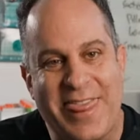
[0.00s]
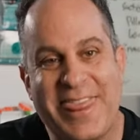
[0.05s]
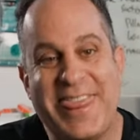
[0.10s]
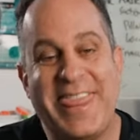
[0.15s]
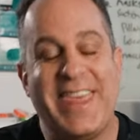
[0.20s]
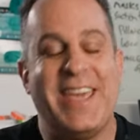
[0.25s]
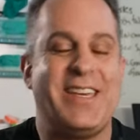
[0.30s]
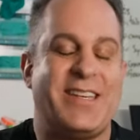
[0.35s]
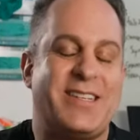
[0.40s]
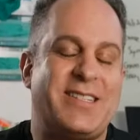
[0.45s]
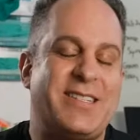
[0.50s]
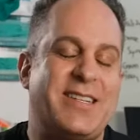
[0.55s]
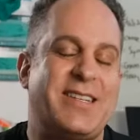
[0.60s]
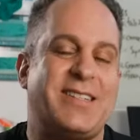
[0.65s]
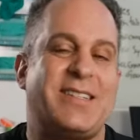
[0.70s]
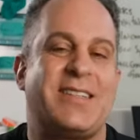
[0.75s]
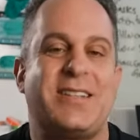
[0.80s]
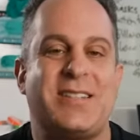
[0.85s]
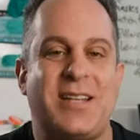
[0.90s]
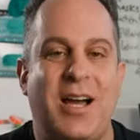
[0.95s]
This
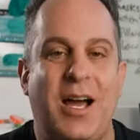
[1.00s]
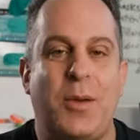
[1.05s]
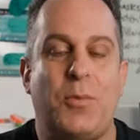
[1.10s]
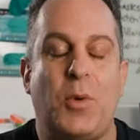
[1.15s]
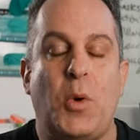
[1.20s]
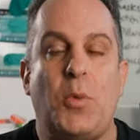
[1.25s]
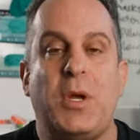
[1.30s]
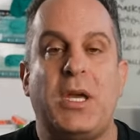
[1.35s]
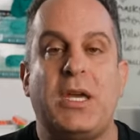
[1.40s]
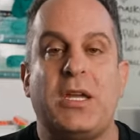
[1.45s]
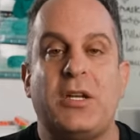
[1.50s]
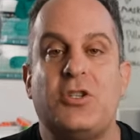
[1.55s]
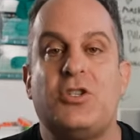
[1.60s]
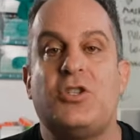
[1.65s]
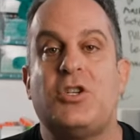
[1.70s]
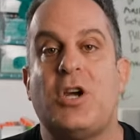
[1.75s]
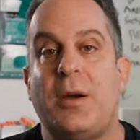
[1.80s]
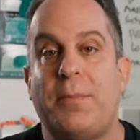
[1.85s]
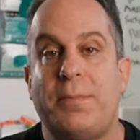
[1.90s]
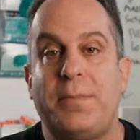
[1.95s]
is the time when we can
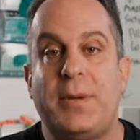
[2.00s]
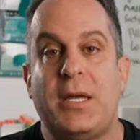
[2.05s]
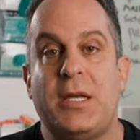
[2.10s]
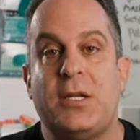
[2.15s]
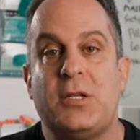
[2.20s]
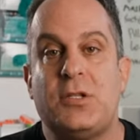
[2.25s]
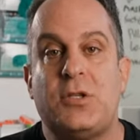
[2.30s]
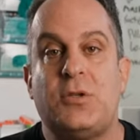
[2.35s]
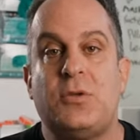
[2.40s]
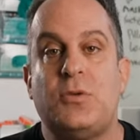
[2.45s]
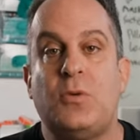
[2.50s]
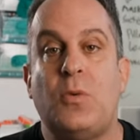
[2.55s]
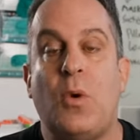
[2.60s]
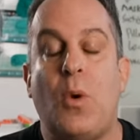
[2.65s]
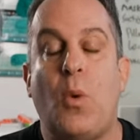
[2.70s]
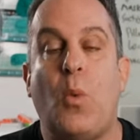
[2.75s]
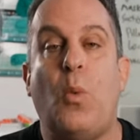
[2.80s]
jump into